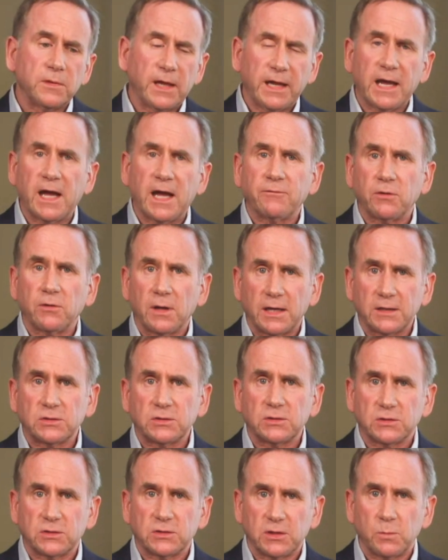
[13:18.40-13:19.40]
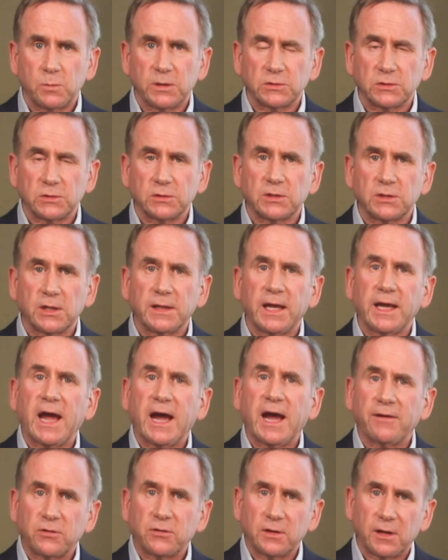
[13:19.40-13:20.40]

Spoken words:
they have a licensing business and they have